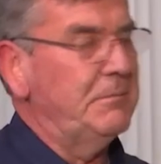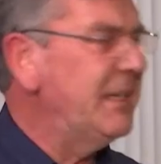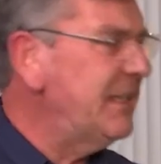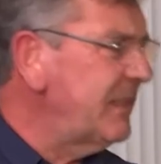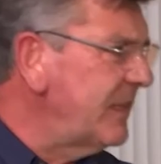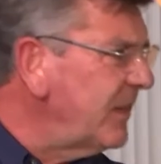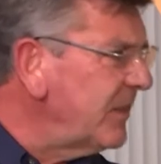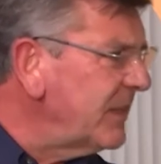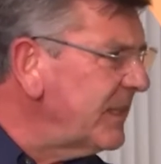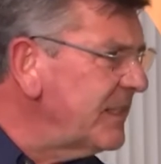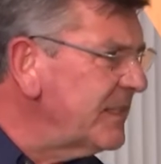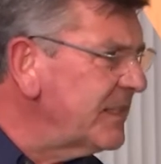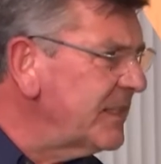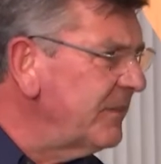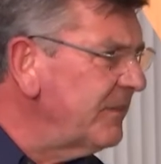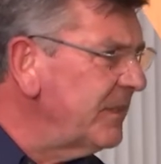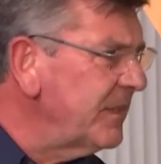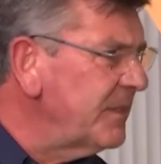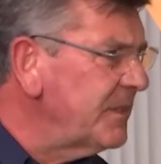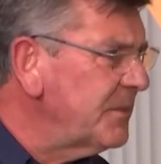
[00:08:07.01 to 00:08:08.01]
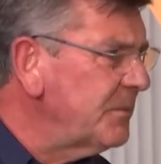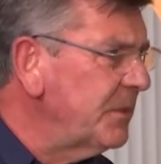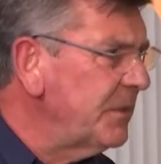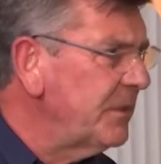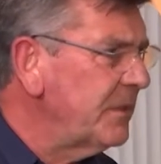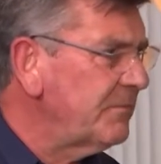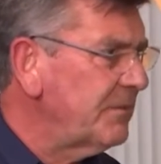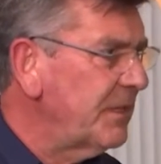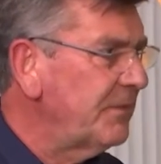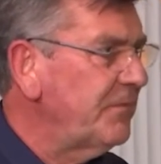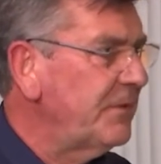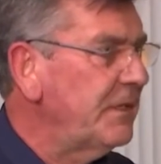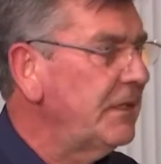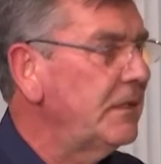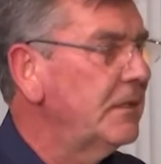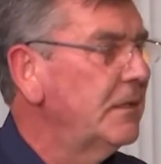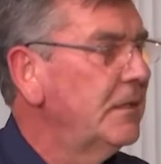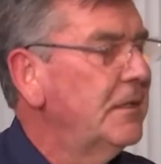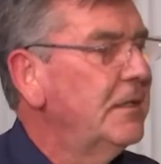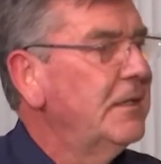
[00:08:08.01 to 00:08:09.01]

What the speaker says: mid-1970s, Peter, roughly,